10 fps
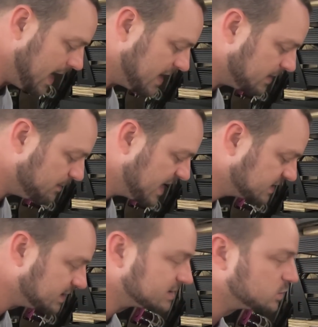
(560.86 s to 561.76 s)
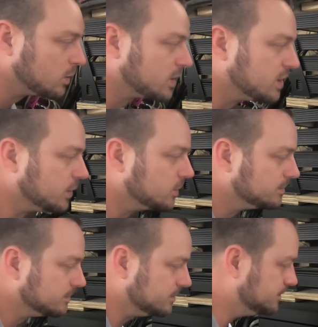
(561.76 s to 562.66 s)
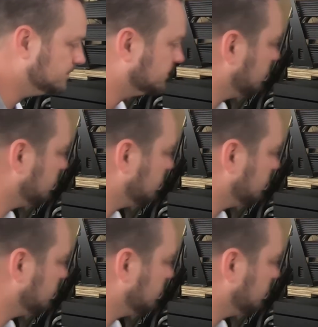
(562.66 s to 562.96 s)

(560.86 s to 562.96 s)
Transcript: and then basically this is what we're gonna do. I'm